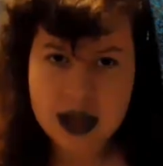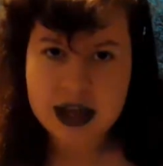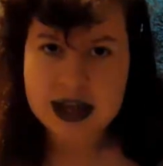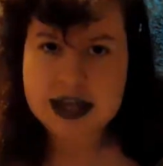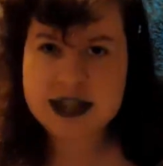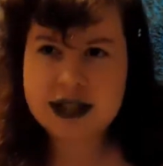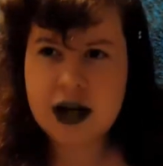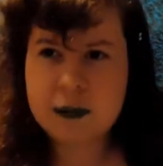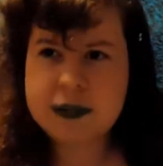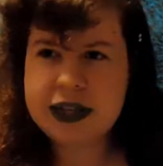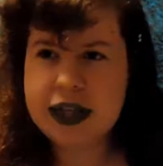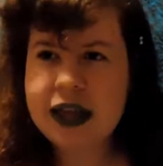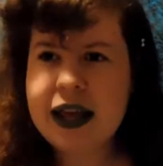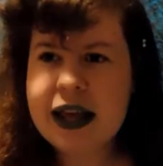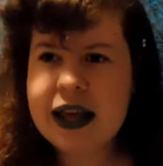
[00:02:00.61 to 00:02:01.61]
He stops
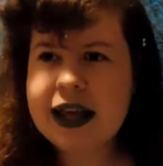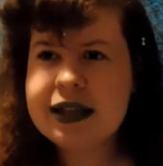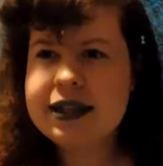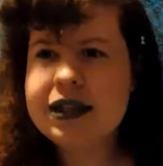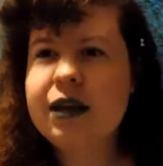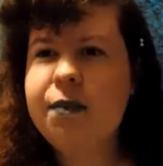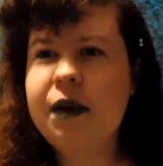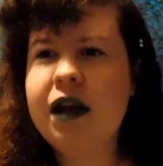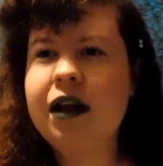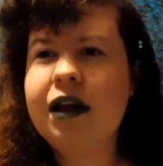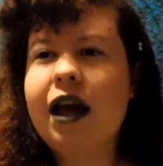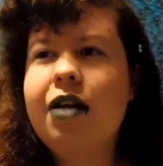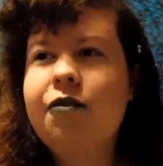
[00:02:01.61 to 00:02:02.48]
eating and sleeping and